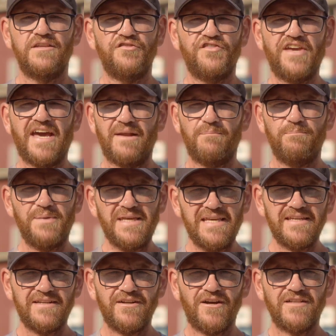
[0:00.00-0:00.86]
You've got a
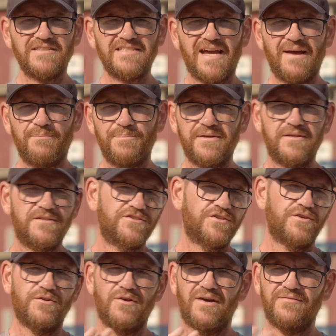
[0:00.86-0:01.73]
beacon on top here,
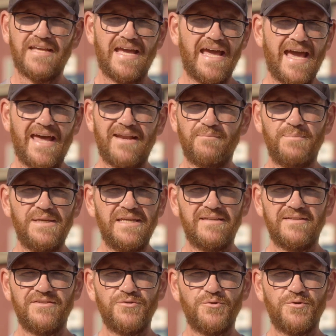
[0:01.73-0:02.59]
so you don't have to add a
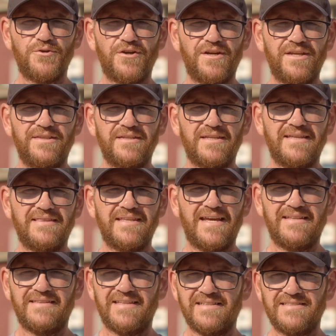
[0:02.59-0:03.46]
beacon to it or anything like
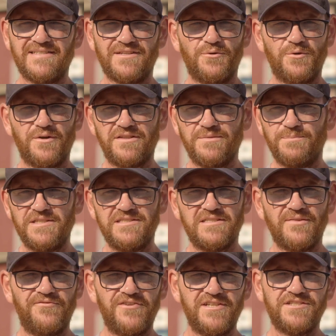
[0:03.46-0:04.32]
that. That's going to be
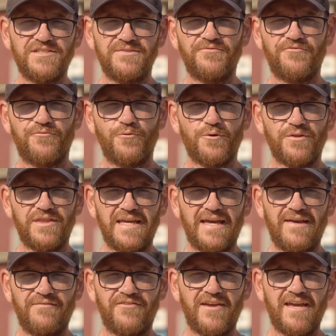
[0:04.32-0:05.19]
sufficient for
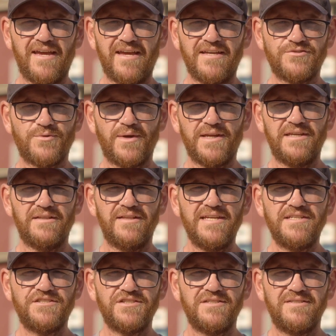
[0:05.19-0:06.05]
the FAA's
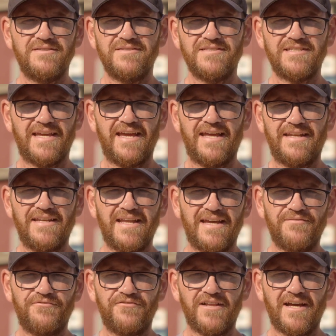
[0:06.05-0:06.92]
regulations at
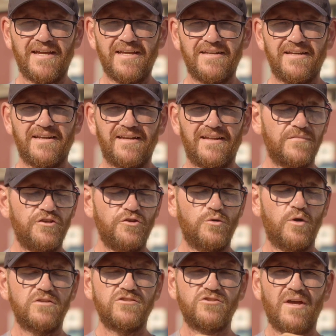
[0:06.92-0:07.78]
night flight.
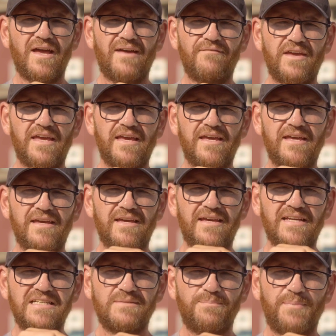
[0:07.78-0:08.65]
You also have a
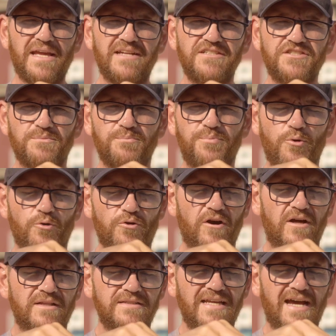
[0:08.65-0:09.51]
expansion
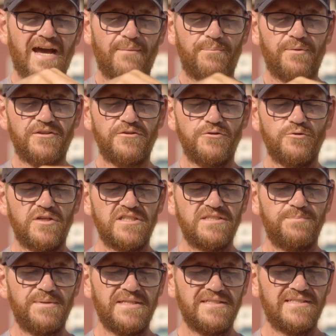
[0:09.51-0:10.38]
port on top, a
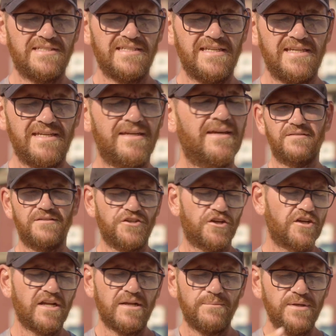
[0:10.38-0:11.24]
USB-C.
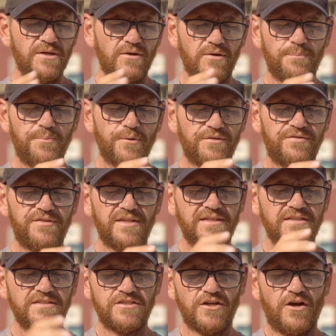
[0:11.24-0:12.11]
You're going to be able to put
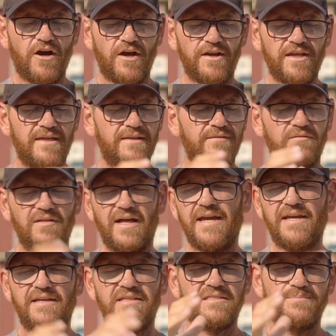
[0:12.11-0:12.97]
things on it
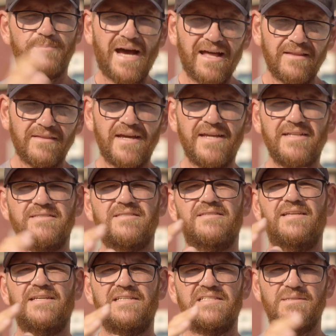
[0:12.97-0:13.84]
like
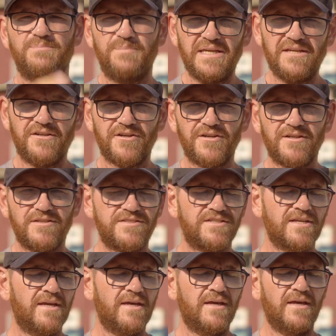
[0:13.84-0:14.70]
spotlights, like
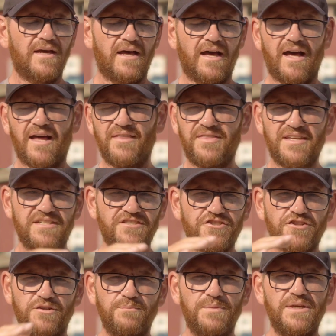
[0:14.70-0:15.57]
speakers. This
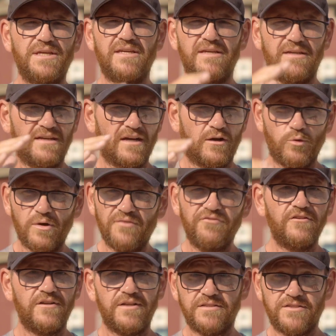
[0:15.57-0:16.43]
should be
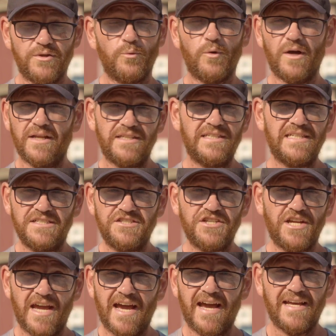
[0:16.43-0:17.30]
equivalent to what
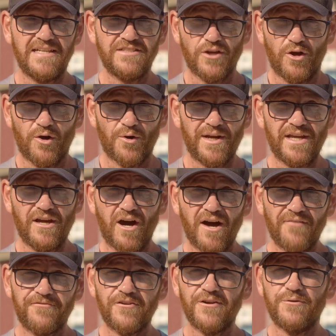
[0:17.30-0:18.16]
DJI is already
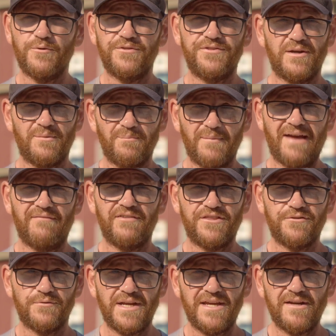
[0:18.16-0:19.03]
offering with their
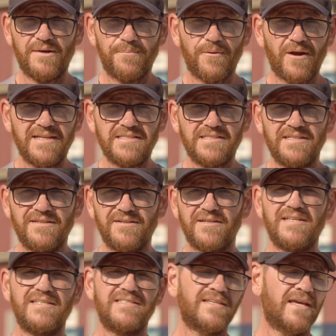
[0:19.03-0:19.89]
Mavic 3 Enterprise
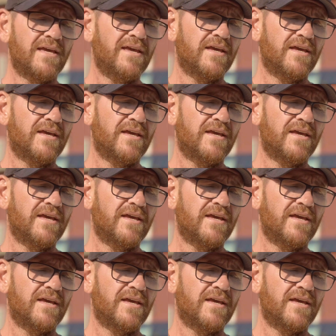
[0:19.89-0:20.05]
series.